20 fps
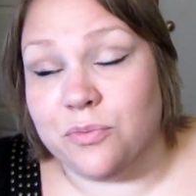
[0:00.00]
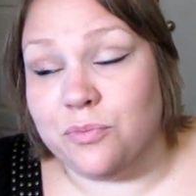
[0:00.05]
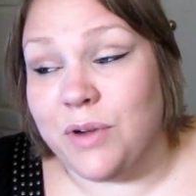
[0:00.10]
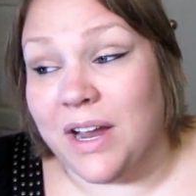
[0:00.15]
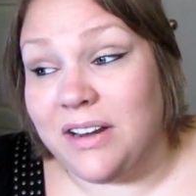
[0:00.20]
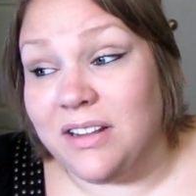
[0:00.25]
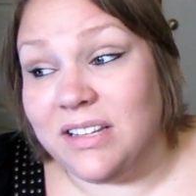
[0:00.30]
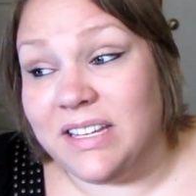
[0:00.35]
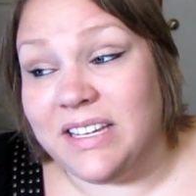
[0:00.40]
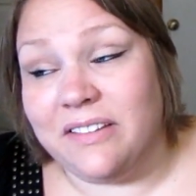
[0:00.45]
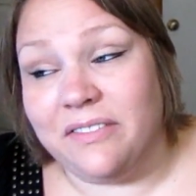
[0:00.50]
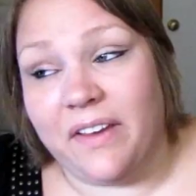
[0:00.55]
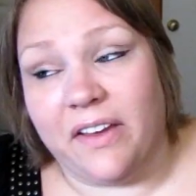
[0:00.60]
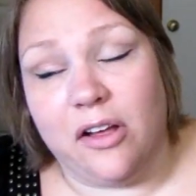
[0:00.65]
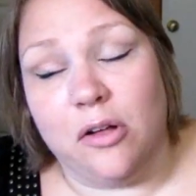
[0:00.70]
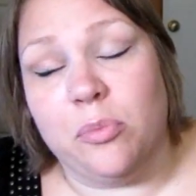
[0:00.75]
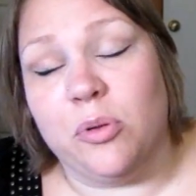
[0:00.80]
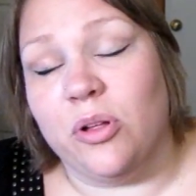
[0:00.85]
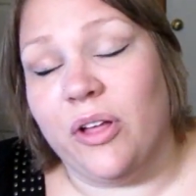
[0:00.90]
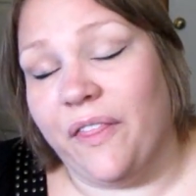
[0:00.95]
readily
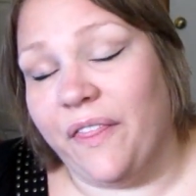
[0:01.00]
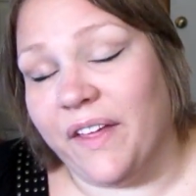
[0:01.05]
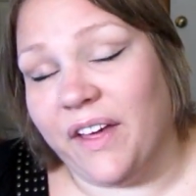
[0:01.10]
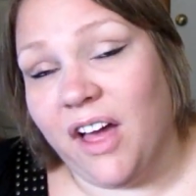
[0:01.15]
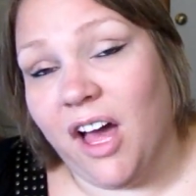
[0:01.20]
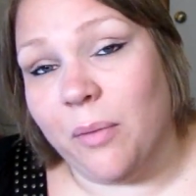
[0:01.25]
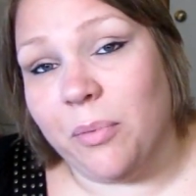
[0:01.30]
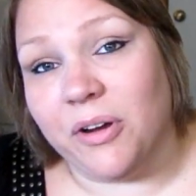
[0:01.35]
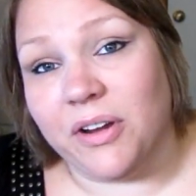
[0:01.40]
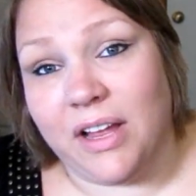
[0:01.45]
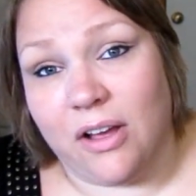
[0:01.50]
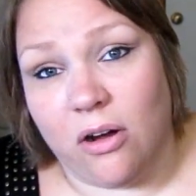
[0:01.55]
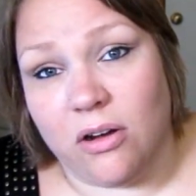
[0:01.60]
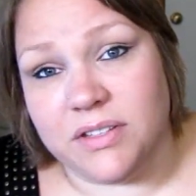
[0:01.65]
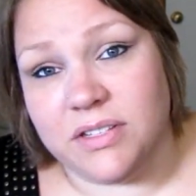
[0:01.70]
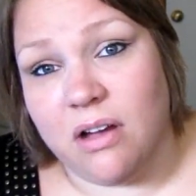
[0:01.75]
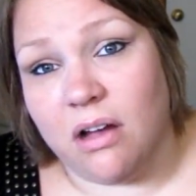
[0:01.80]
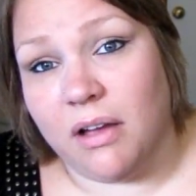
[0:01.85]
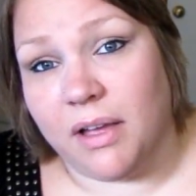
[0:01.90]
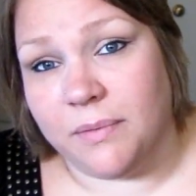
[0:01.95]
available in the cupboard at all
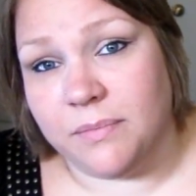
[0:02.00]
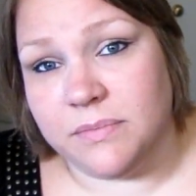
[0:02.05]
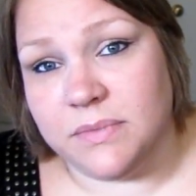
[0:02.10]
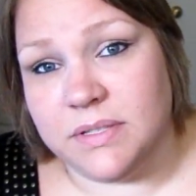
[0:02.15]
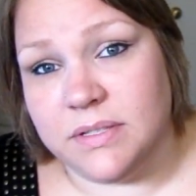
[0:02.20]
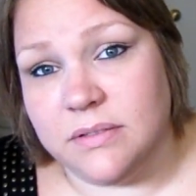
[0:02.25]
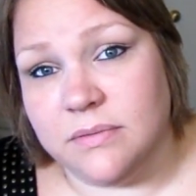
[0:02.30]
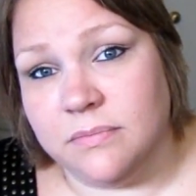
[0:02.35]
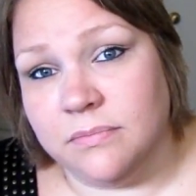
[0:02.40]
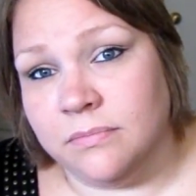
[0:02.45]
times.